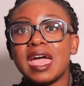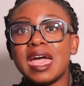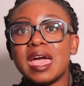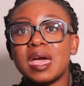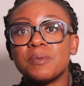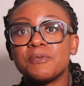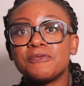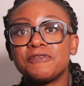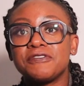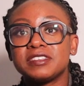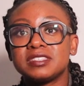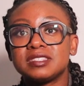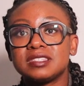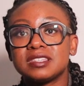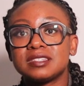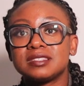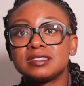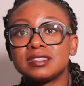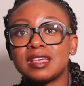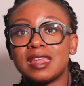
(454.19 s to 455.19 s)

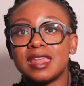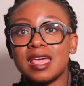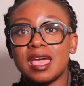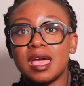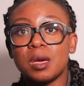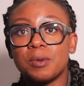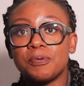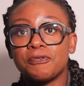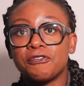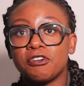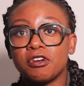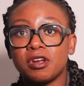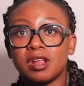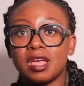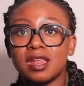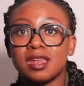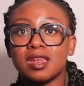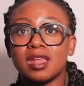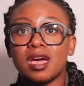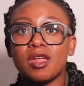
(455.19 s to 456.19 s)
emphasis and effort
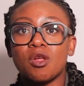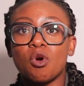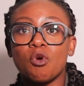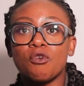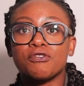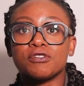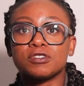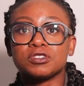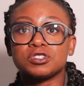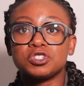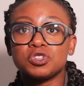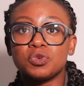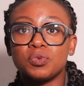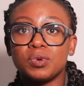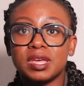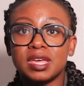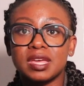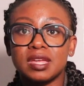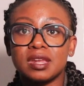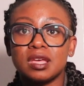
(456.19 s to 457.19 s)
and not
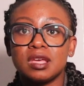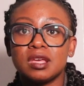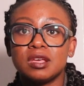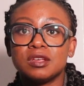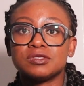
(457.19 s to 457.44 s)
overdoing it.